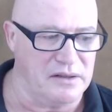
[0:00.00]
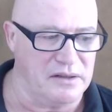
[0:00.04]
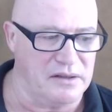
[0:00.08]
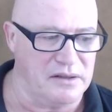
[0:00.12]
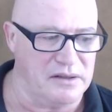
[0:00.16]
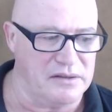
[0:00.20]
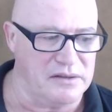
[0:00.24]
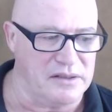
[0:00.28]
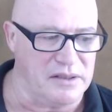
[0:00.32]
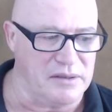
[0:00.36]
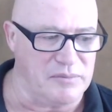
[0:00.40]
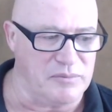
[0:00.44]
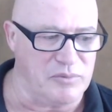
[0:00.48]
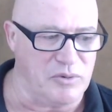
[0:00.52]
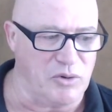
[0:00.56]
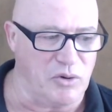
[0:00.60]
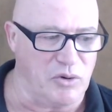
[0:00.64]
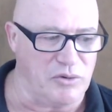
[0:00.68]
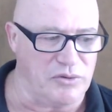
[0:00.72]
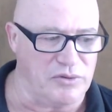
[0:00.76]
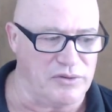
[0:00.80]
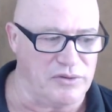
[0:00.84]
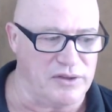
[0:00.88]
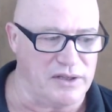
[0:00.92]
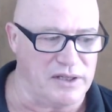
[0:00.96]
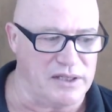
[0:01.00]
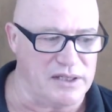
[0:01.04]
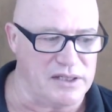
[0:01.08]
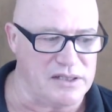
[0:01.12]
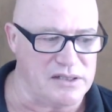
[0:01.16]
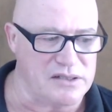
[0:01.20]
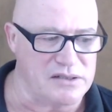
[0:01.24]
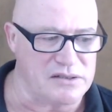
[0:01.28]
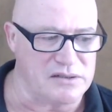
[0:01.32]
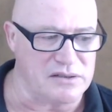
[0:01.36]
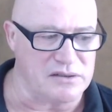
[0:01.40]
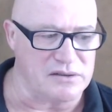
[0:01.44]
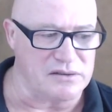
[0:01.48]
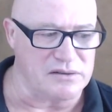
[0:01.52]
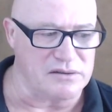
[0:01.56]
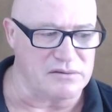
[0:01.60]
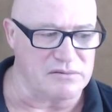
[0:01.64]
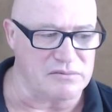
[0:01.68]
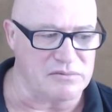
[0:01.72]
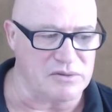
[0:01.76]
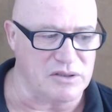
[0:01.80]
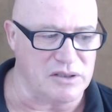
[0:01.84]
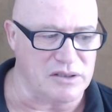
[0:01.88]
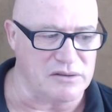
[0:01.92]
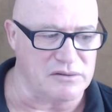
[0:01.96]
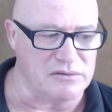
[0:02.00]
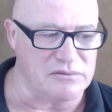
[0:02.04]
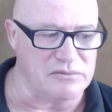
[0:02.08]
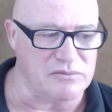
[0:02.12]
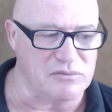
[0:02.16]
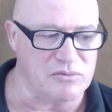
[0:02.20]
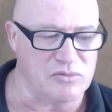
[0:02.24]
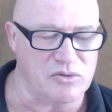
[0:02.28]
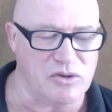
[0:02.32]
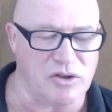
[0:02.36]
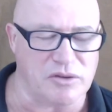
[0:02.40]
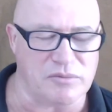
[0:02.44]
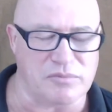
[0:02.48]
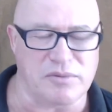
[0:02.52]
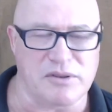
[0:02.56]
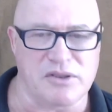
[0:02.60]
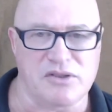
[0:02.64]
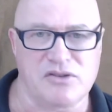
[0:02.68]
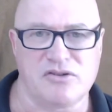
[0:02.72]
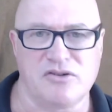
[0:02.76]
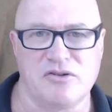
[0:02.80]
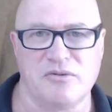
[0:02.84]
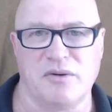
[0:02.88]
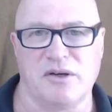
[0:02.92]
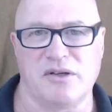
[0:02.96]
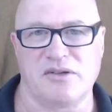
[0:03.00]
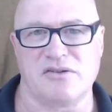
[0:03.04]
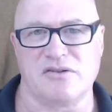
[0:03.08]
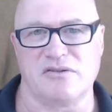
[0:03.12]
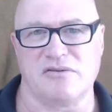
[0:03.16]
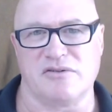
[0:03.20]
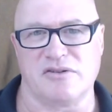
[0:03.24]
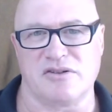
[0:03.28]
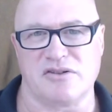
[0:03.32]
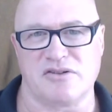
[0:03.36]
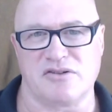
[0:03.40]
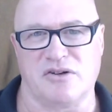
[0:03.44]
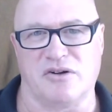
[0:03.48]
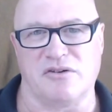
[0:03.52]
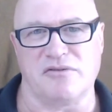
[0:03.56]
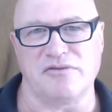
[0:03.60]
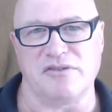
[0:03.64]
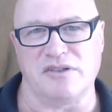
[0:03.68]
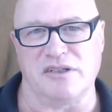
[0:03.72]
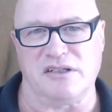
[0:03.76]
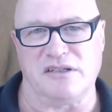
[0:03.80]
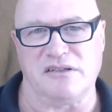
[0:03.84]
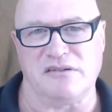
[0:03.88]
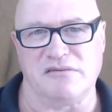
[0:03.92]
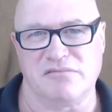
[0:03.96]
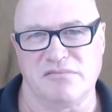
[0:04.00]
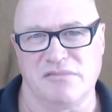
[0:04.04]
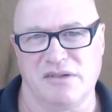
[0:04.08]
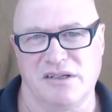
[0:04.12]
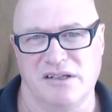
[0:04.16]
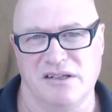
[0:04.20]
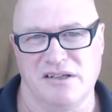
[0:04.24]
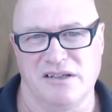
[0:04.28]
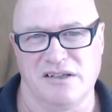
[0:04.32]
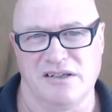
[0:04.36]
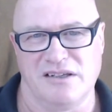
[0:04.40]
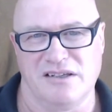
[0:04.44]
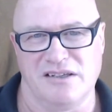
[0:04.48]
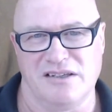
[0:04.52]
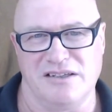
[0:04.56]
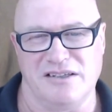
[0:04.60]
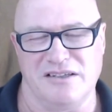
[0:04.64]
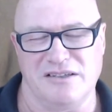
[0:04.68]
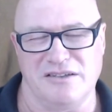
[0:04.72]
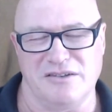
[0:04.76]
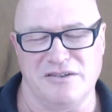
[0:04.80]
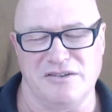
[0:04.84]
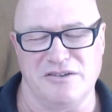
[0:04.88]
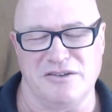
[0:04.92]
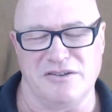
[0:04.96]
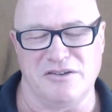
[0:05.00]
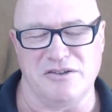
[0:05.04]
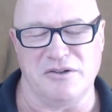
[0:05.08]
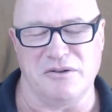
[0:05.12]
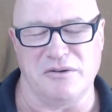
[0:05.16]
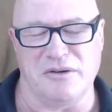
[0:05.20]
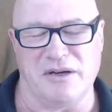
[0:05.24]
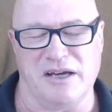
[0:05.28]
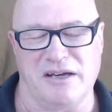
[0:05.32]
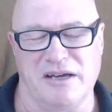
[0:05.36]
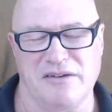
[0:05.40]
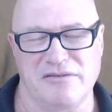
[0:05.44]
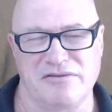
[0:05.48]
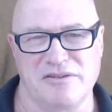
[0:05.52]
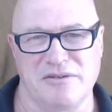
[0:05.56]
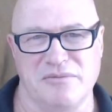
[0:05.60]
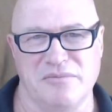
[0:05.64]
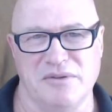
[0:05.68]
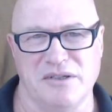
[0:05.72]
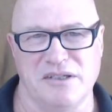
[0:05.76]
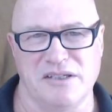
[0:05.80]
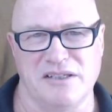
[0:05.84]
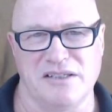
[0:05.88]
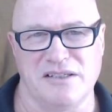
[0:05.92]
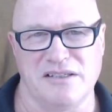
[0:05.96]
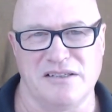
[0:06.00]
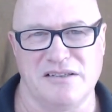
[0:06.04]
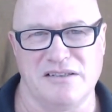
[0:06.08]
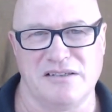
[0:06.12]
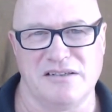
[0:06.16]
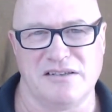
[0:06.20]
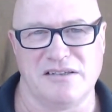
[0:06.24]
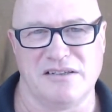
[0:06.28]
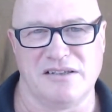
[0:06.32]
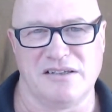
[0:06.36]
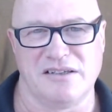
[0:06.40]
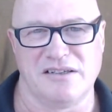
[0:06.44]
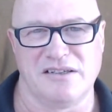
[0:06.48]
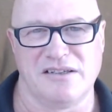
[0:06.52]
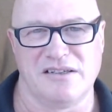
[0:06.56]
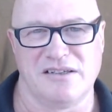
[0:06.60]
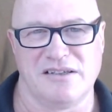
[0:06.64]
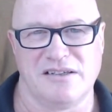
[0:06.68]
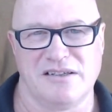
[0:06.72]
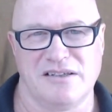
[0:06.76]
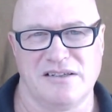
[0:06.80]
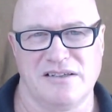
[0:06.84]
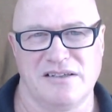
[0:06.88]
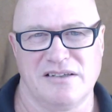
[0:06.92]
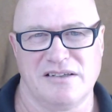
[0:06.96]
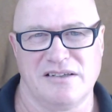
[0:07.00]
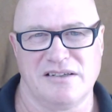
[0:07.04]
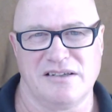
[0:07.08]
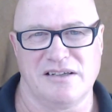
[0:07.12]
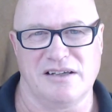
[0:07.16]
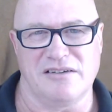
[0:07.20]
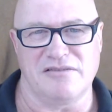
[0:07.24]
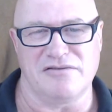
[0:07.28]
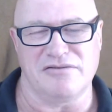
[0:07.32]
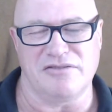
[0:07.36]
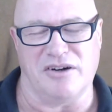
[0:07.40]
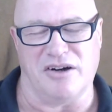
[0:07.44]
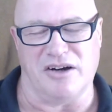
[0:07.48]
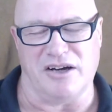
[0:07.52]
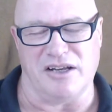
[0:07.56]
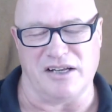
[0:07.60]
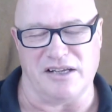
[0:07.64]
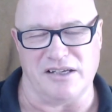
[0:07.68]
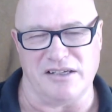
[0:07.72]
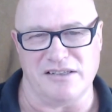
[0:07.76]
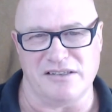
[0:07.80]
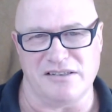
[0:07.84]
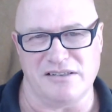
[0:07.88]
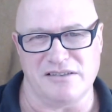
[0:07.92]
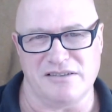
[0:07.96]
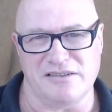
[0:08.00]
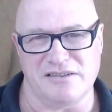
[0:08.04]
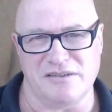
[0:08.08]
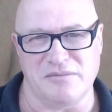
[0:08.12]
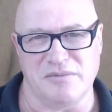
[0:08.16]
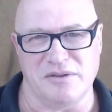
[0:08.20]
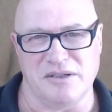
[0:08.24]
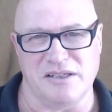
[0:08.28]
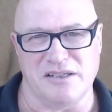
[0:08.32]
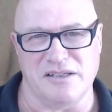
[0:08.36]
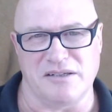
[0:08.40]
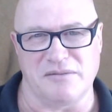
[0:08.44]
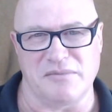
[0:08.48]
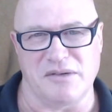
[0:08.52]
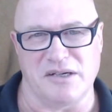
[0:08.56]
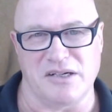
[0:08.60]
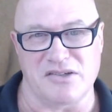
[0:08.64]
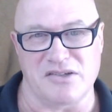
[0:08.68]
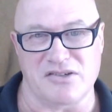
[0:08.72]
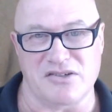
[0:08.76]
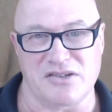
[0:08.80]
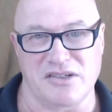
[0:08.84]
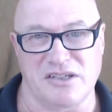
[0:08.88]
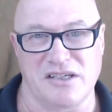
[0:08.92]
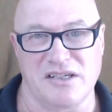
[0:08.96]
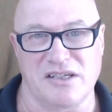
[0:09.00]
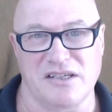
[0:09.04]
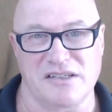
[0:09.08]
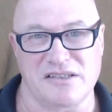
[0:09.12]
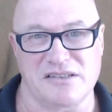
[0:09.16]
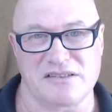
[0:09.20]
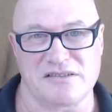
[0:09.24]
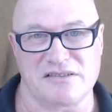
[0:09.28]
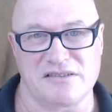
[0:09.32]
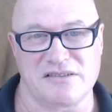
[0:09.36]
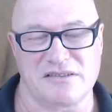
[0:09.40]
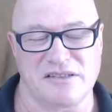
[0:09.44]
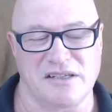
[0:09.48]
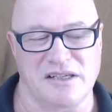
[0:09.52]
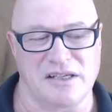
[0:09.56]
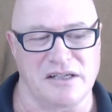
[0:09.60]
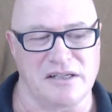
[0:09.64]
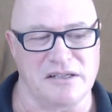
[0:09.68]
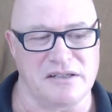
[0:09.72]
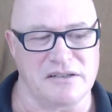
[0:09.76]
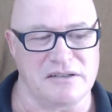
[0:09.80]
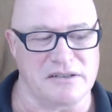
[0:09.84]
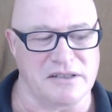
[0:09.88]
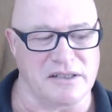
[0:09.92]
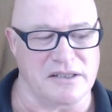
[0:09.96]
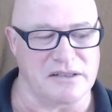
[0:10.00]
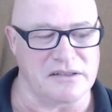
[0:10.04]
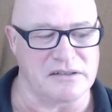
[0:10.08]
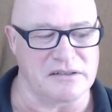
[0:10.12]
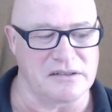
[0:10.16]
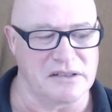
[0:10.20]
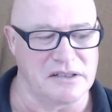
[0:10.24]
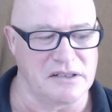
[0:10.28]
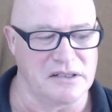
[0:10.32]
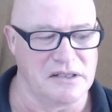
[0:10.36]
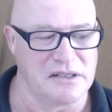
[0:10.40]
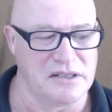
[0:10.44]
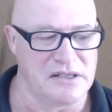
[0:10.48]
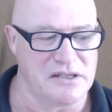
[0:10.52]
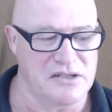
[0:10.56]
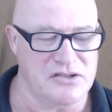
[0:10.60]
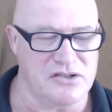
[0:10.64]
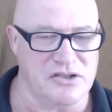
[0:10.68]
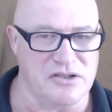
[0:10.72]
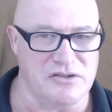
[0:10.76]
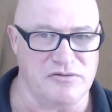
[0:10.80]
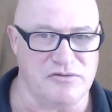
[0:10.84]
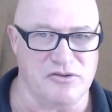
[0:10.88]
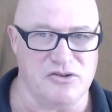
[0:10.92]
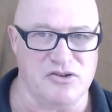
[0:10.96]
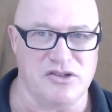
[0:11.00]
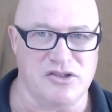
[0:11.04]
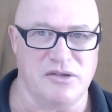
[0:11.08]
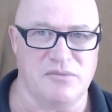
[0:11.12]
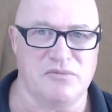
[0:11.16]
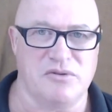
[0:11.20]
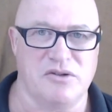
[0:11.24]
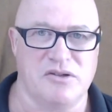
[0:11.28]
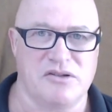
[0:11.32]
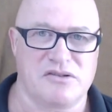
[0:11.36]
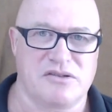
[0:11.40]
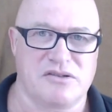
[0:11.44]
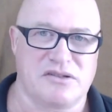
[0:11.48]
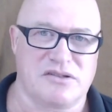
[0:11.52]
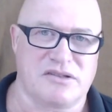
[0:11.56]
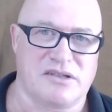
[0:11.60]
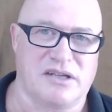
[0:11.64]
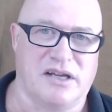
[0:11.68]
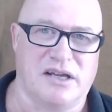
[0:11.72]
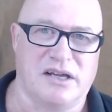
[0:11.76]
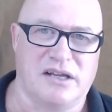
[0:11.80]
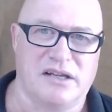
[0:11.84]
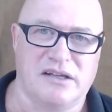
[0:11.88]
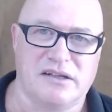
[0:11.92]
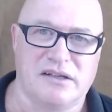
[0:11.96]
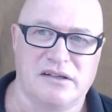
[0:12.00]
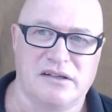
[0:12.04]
the important thing is to, you know, not be too much of a softie. You do have to be a fighter to be a martial artist. And Siu Jim used to say,